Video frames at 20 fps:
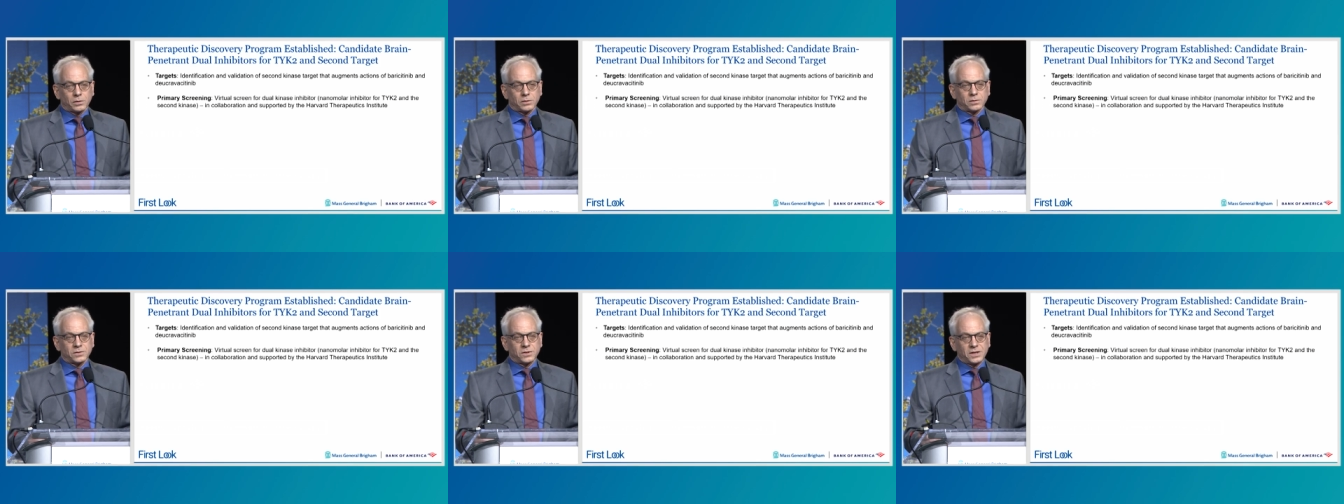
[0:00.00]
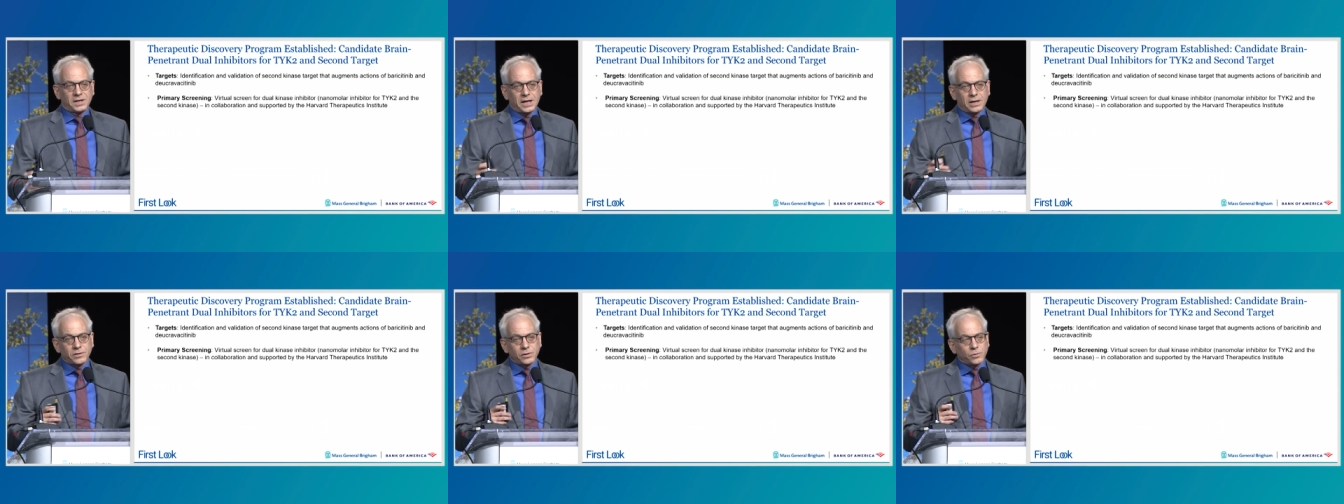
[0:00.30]

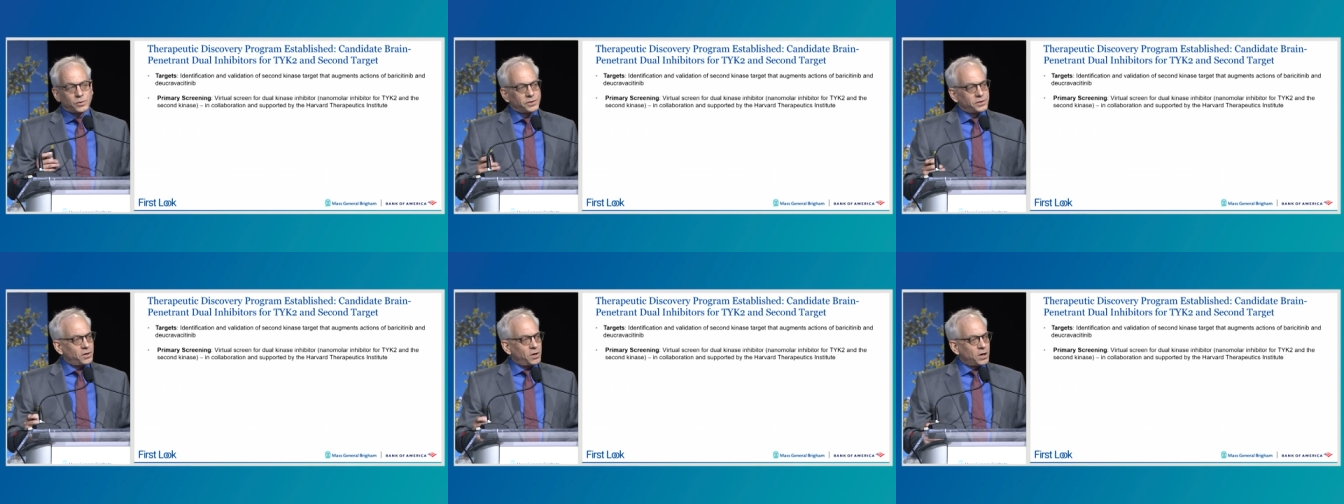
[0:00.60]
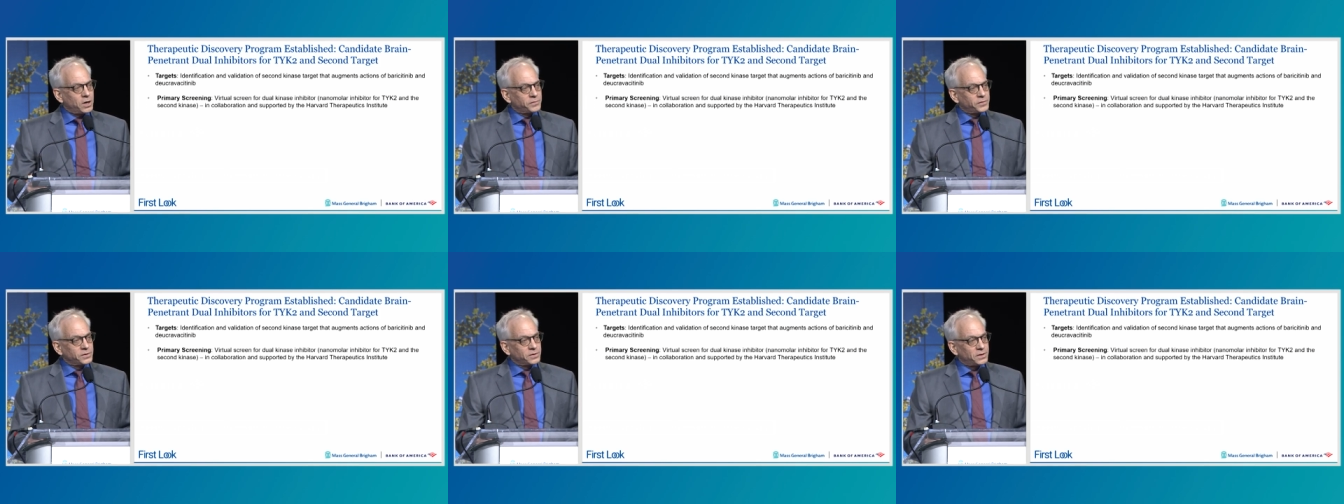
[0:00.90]
Together with the
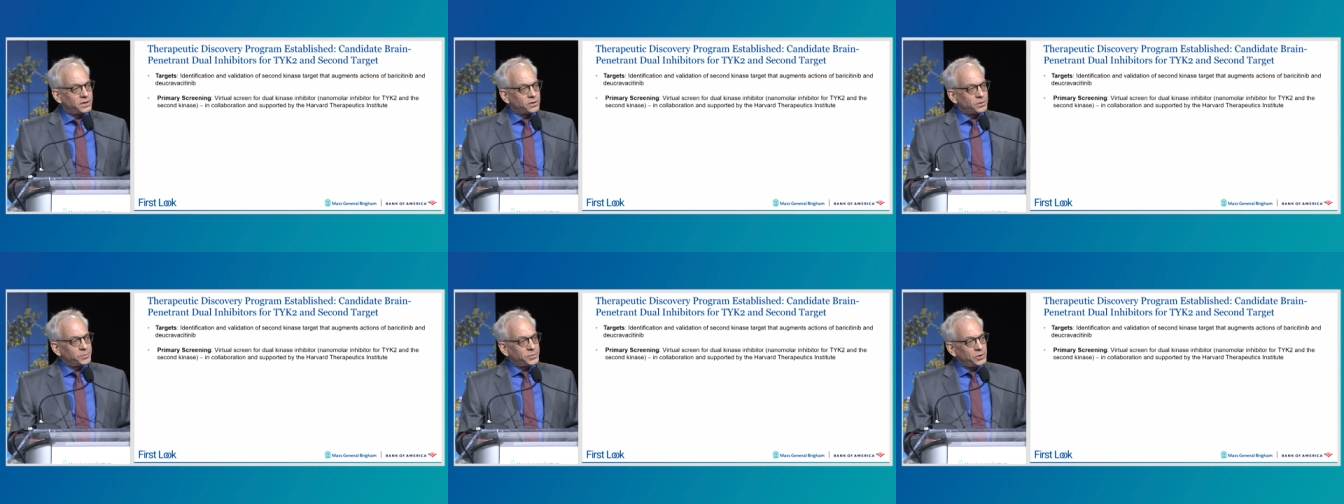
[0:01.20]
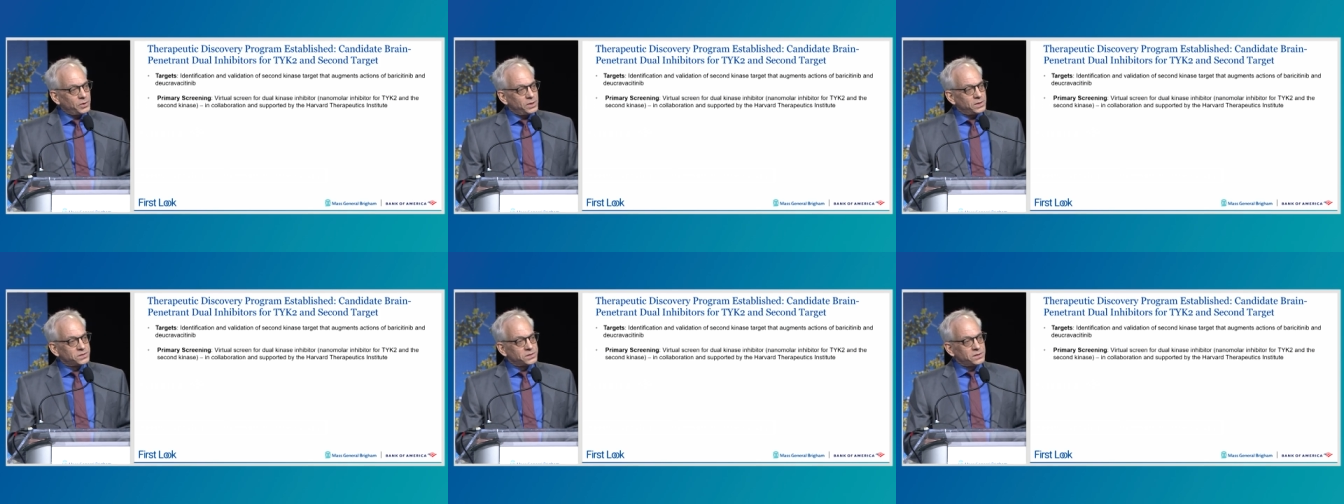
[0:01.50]
Harvard
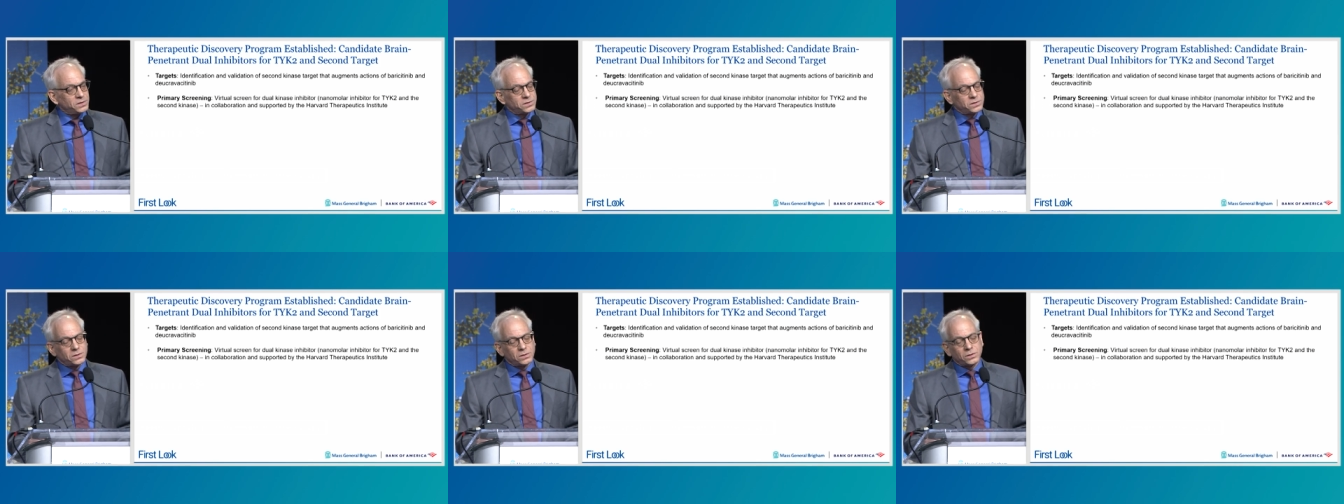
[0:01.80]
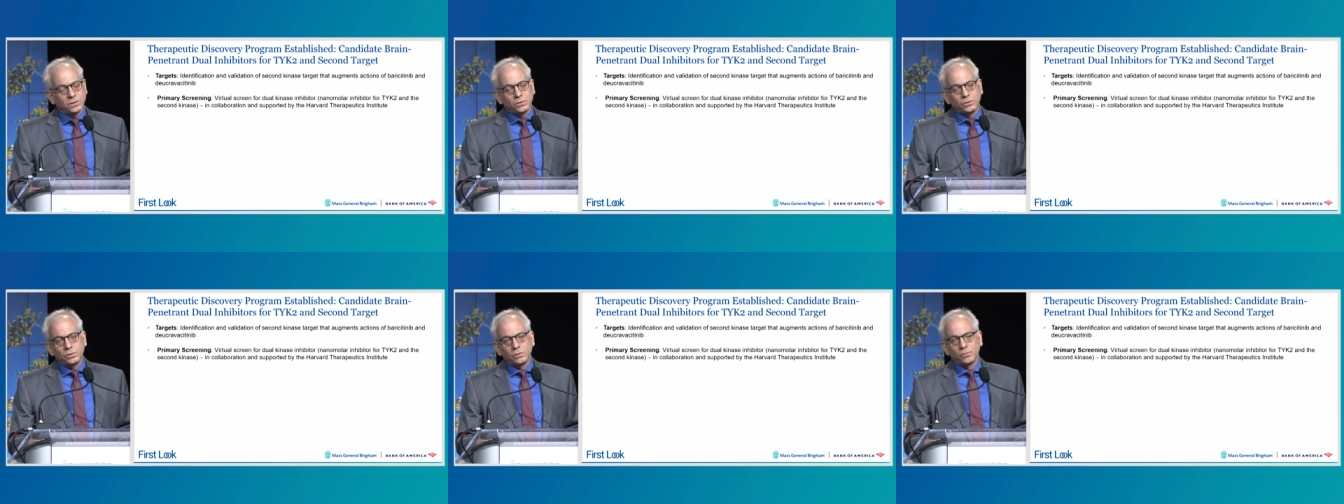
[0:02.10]
Therapeutics
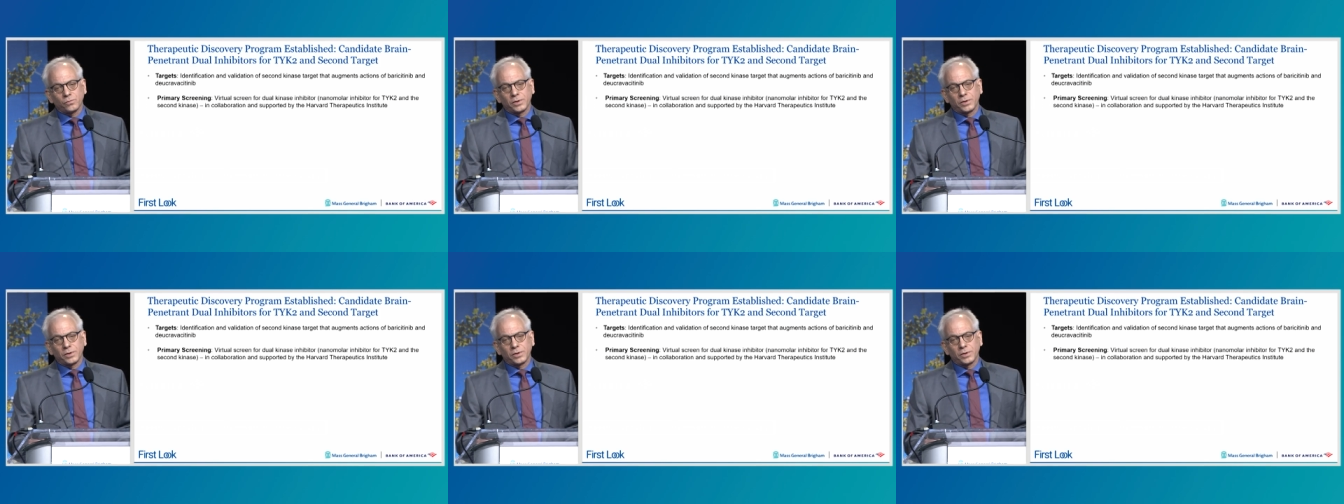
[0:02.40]
Institute,